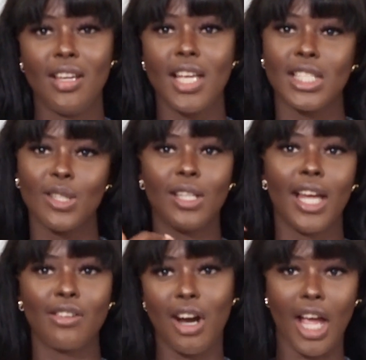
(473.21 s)
It's not
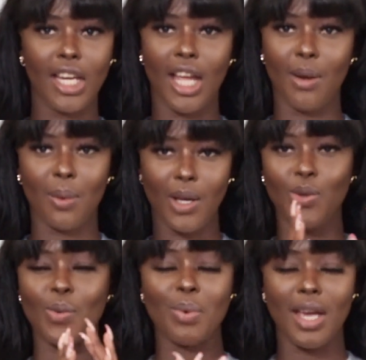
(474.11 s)
like Ryanair where
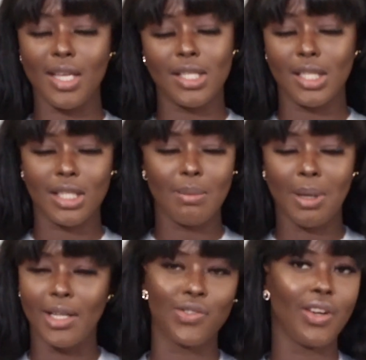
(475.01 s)
you pay sixteen
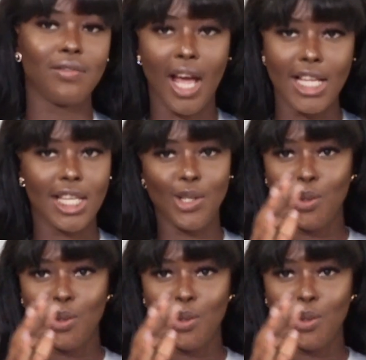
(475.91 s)
pounds for a flight and